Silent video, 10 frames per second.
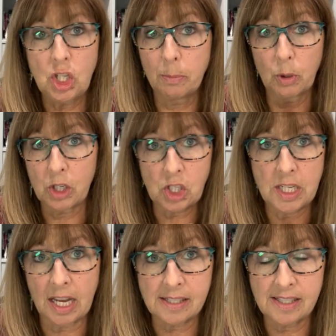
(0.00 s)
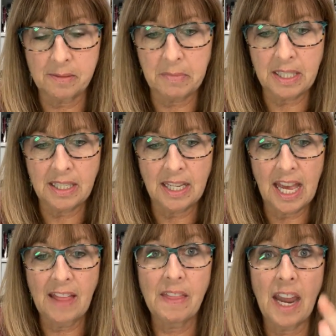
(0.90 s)
gibberish texted
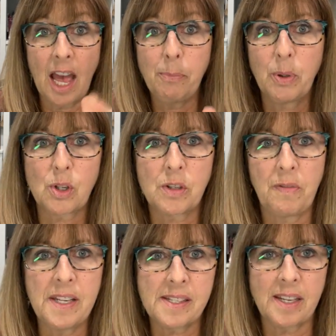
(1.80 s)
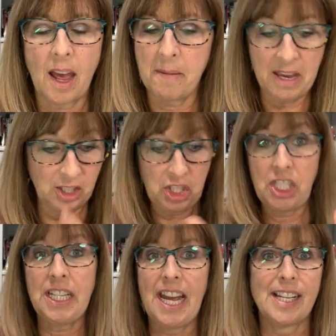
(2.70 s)
me, and then I pushed FaceTime and
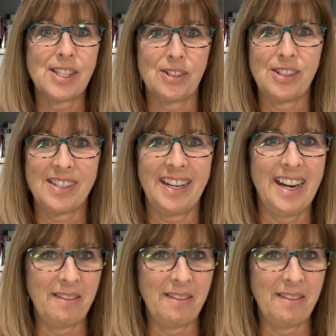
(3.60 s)
she answers it.